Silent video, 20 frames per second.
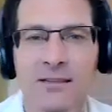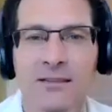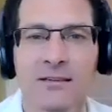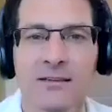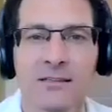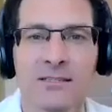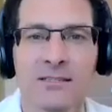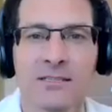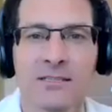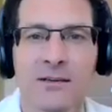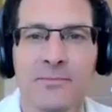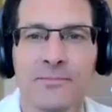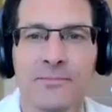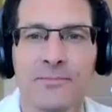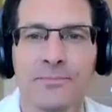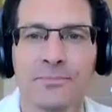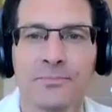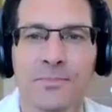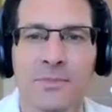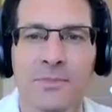that
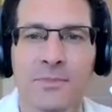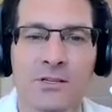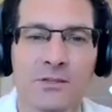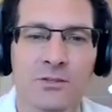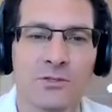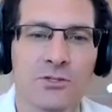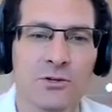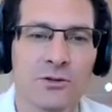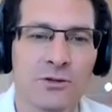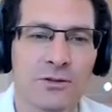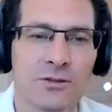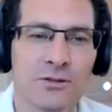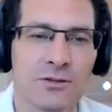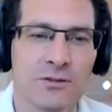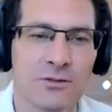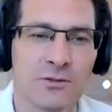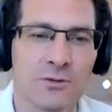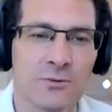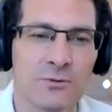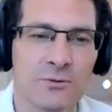
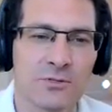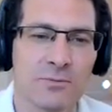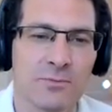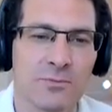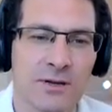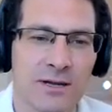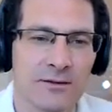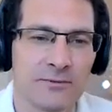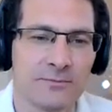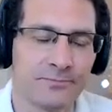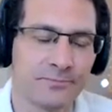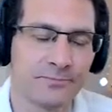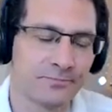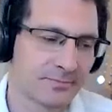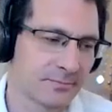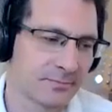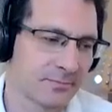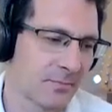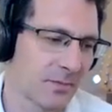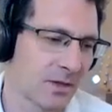Jonathan talked about,
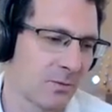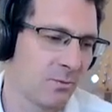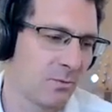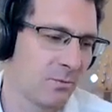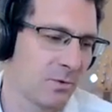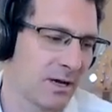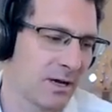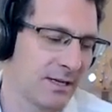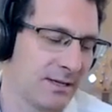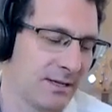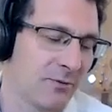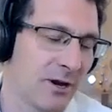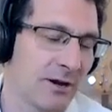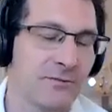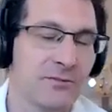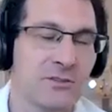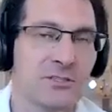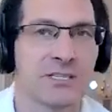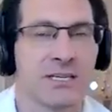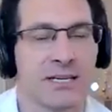and he
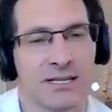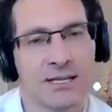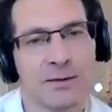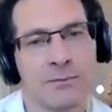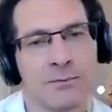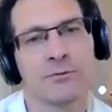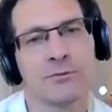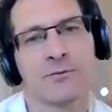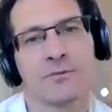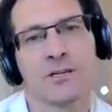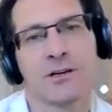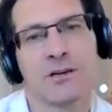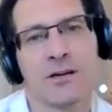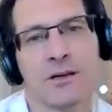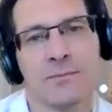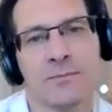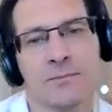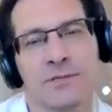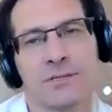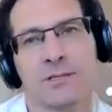referenced it a number of
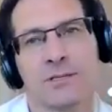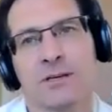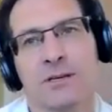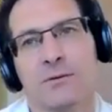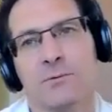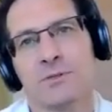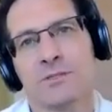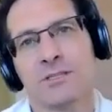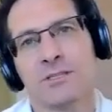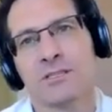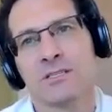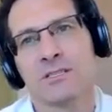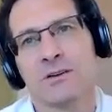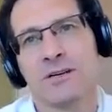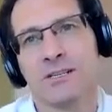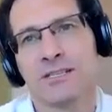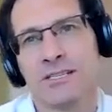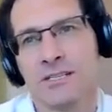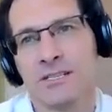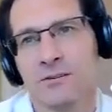times, was this
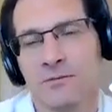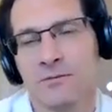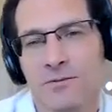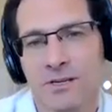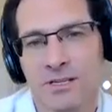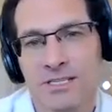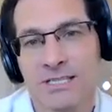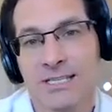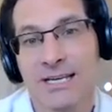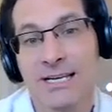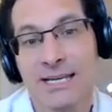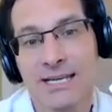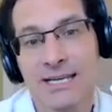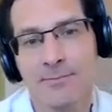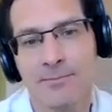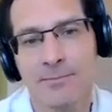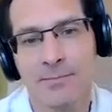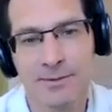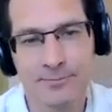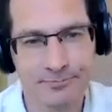idea of a
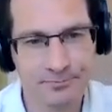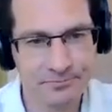team.